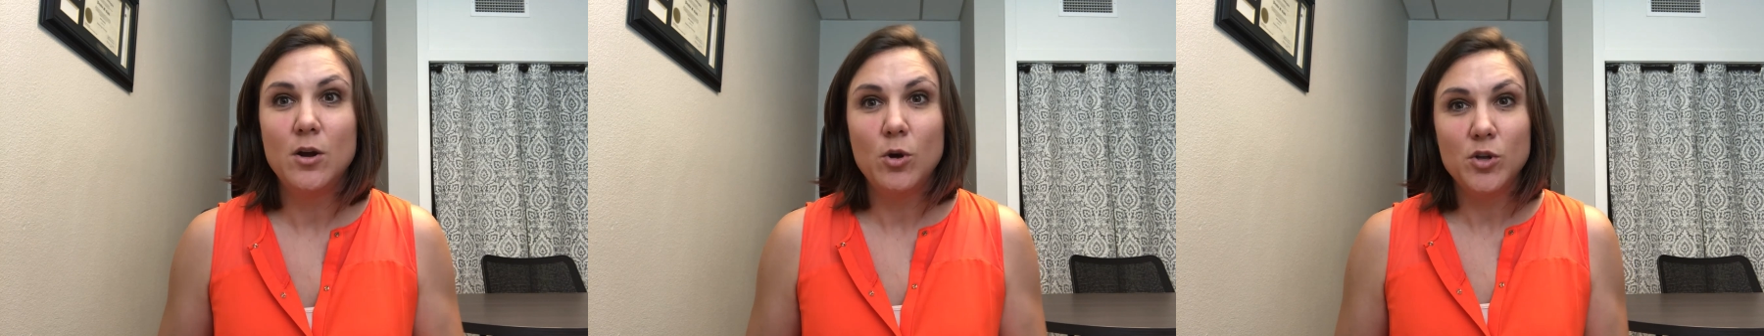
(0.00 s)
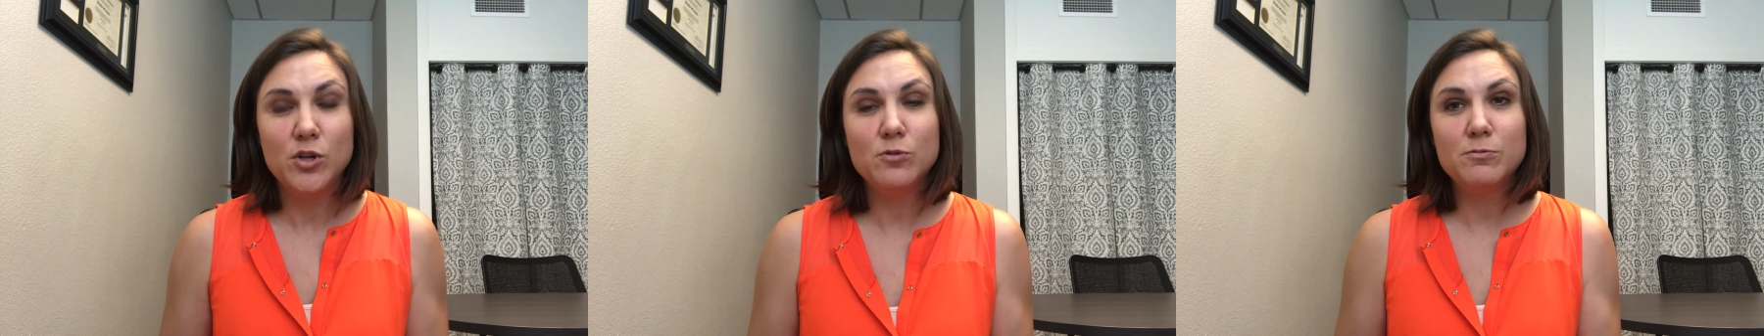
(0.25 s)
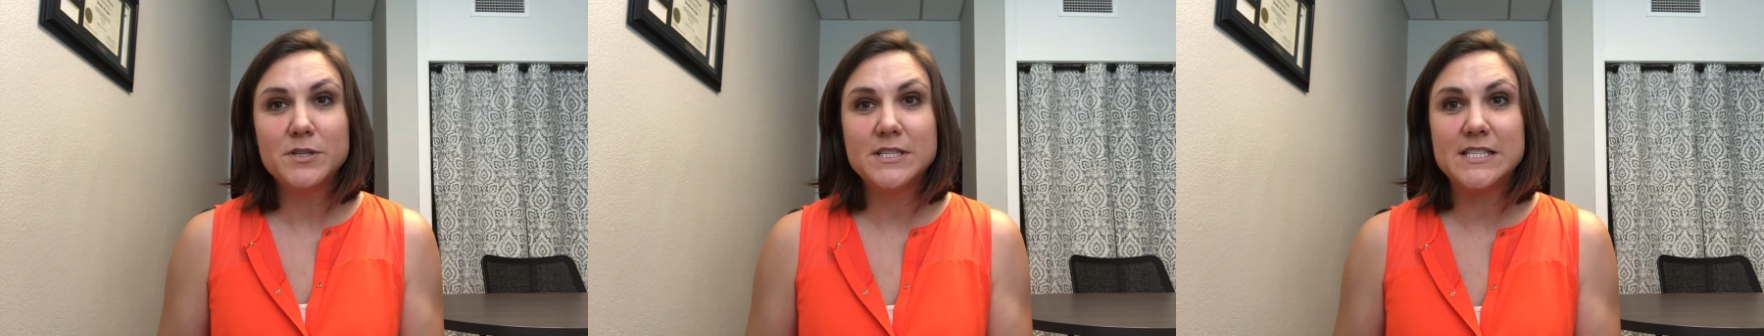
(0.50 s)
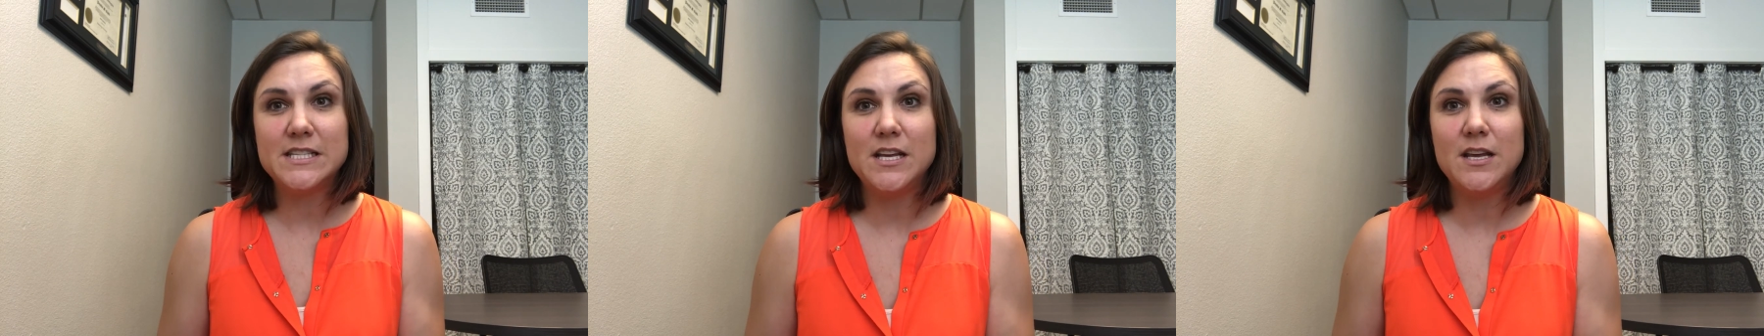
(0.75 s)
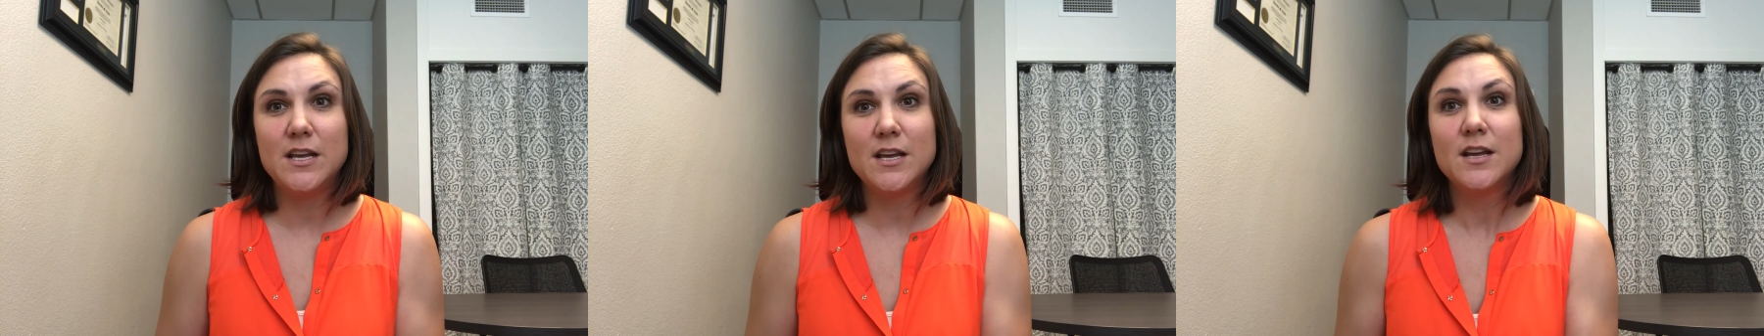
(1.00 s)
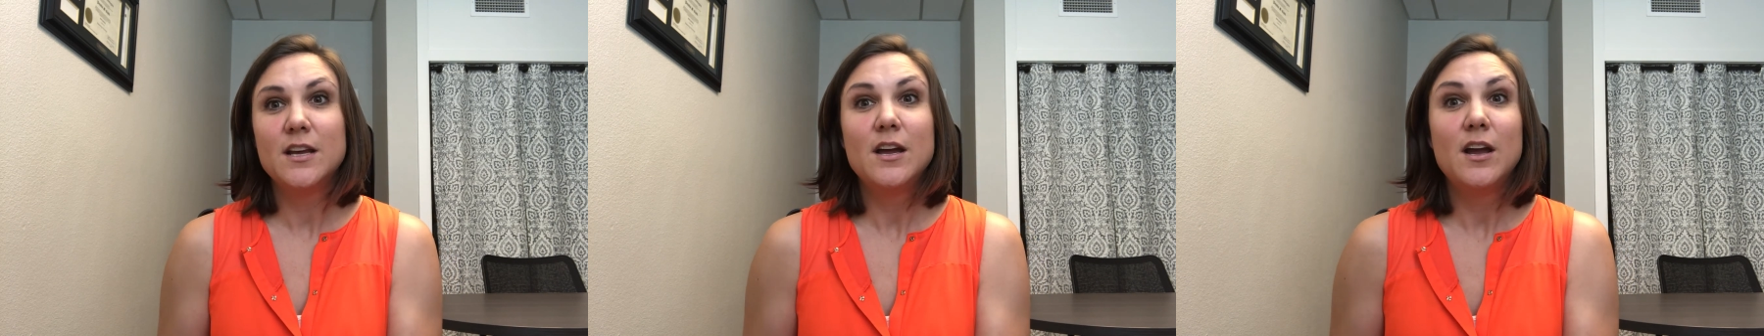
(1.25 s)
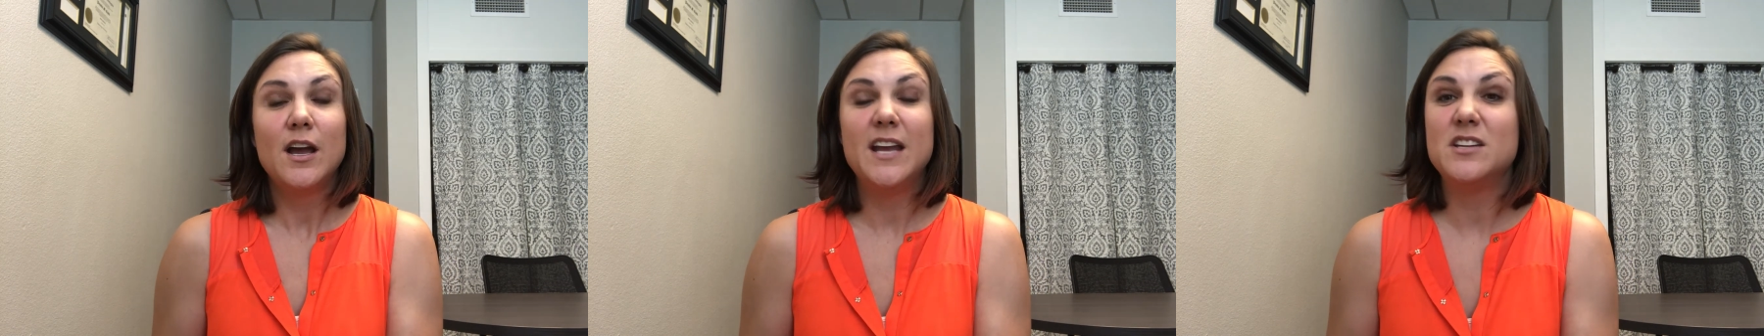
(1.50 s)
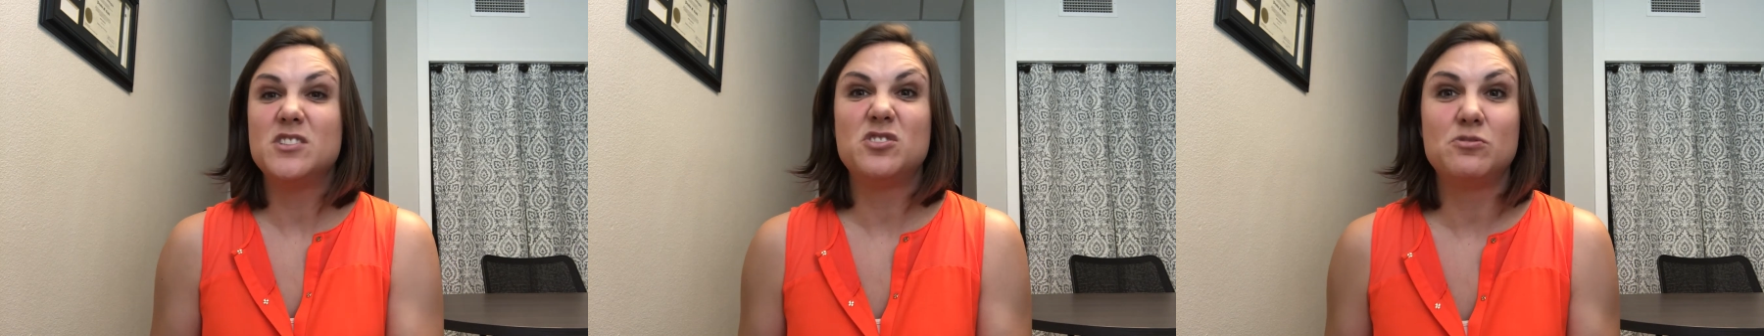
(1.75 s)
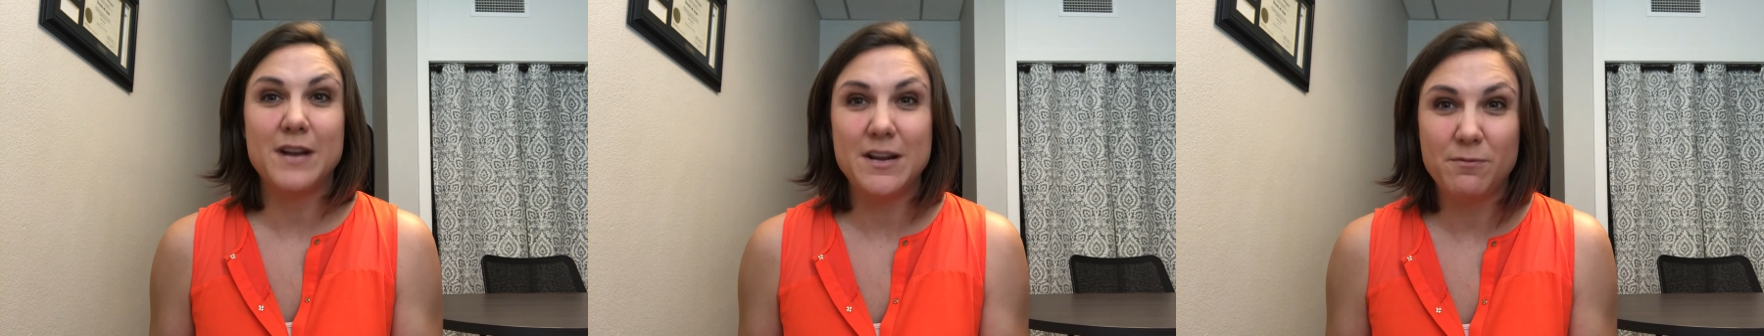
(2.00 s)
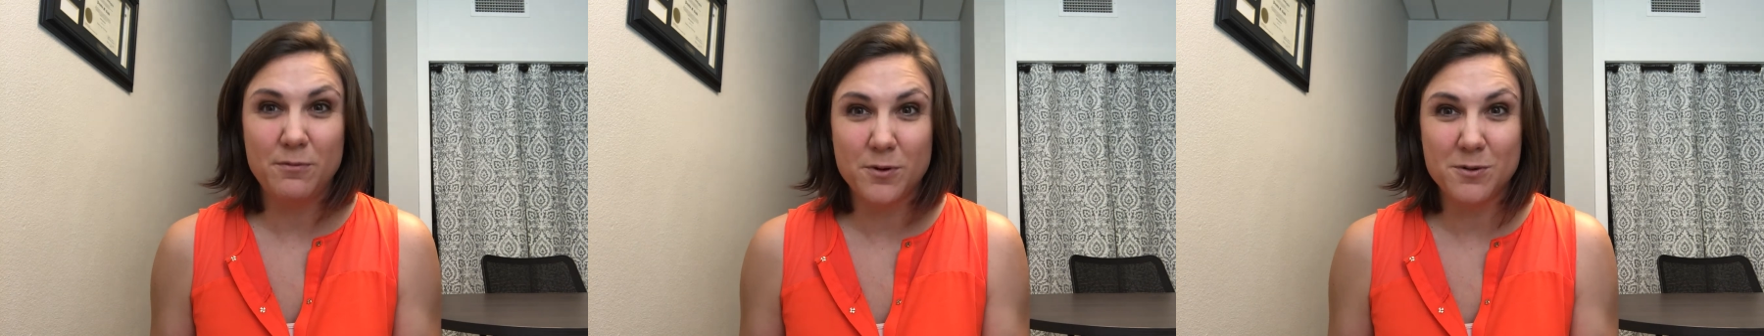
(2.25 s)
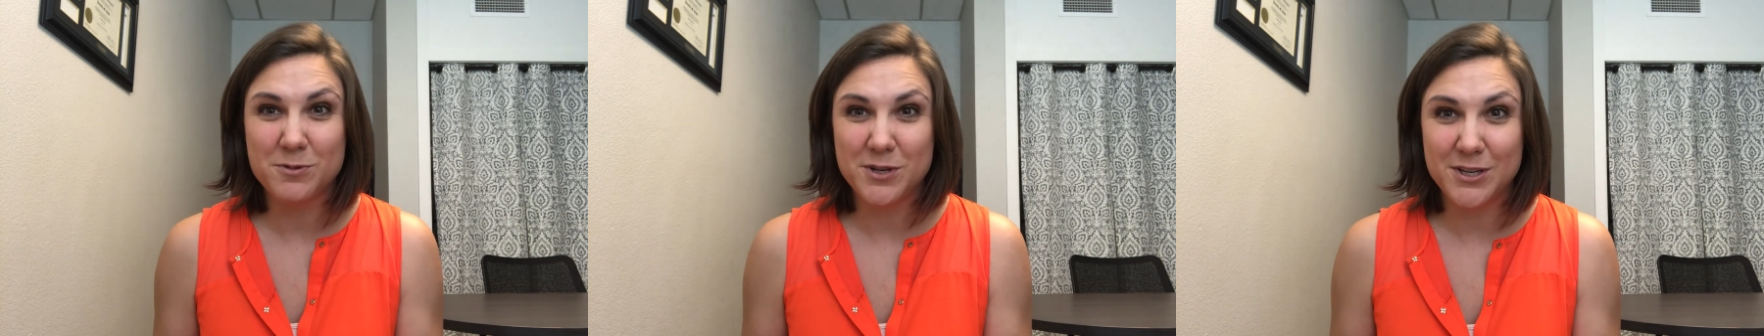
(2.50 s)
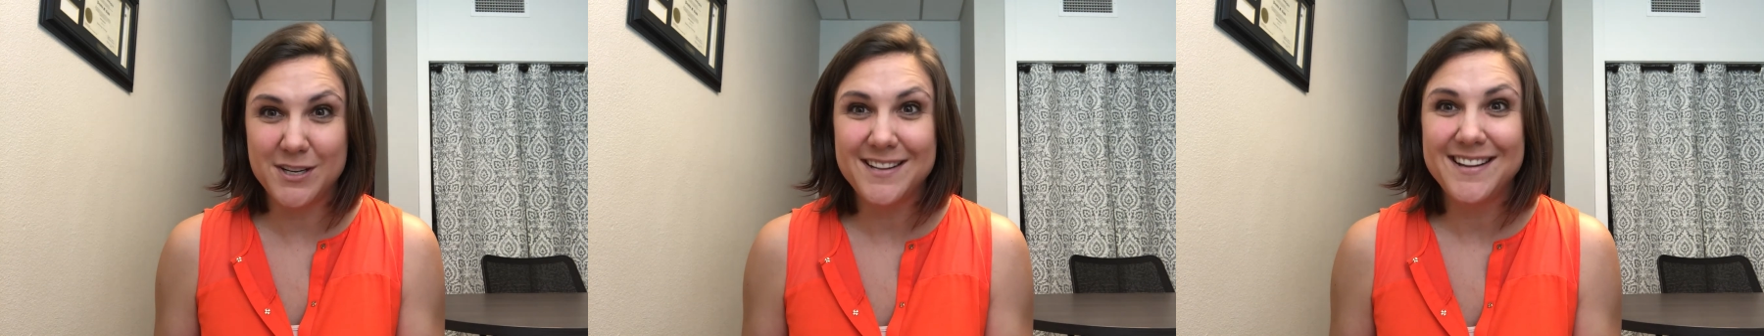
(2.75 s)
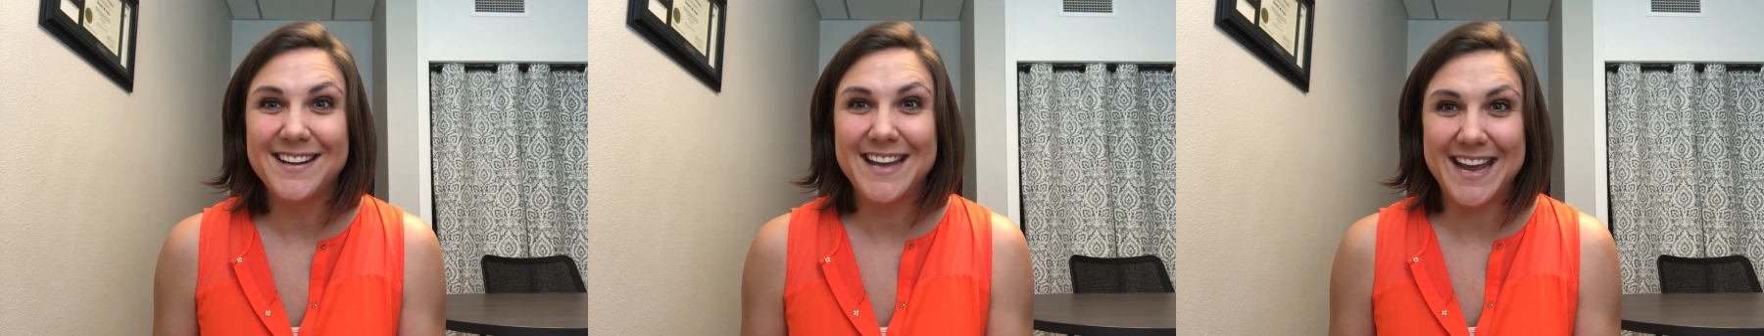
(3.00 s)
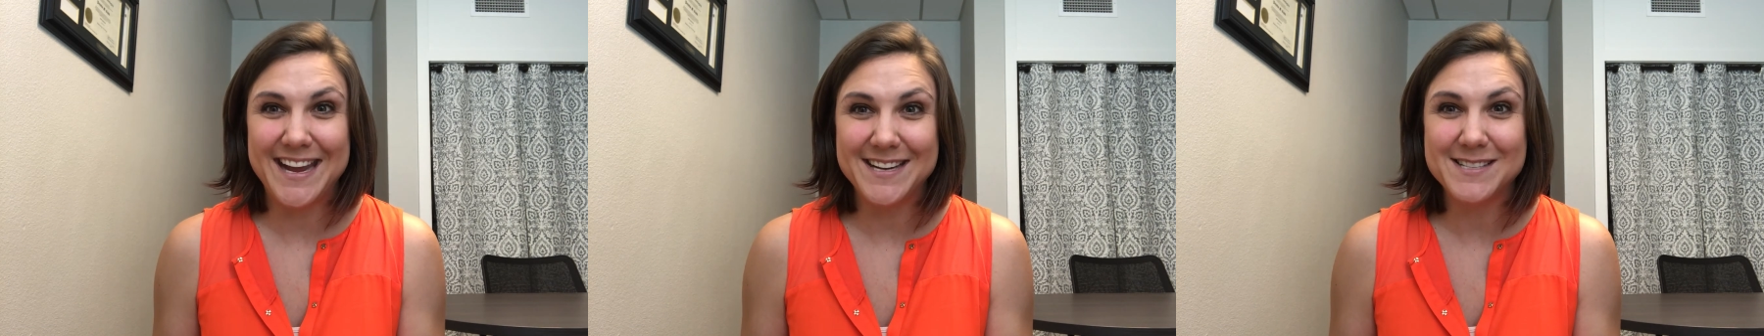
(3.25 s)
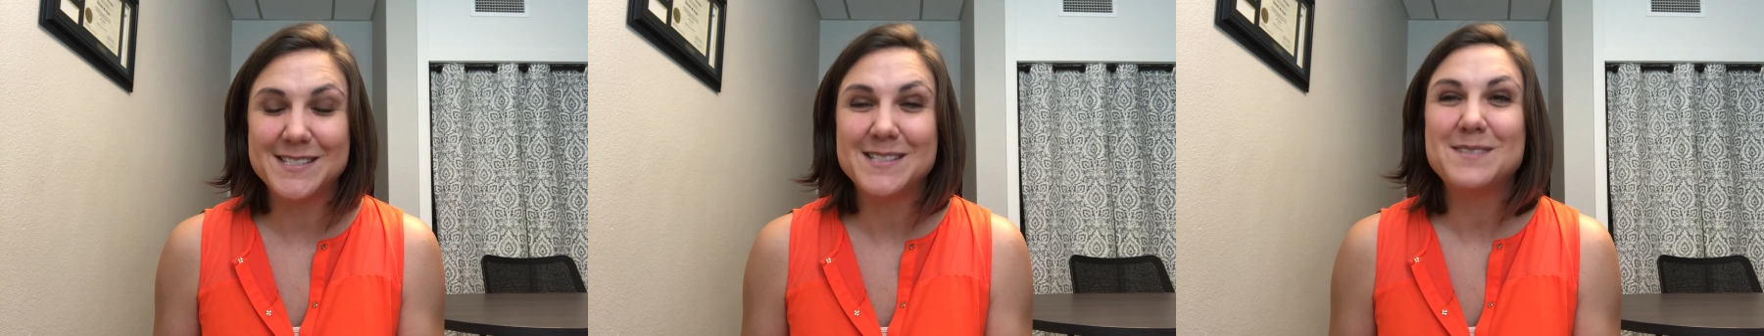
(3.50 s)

You will see in a straightforward case,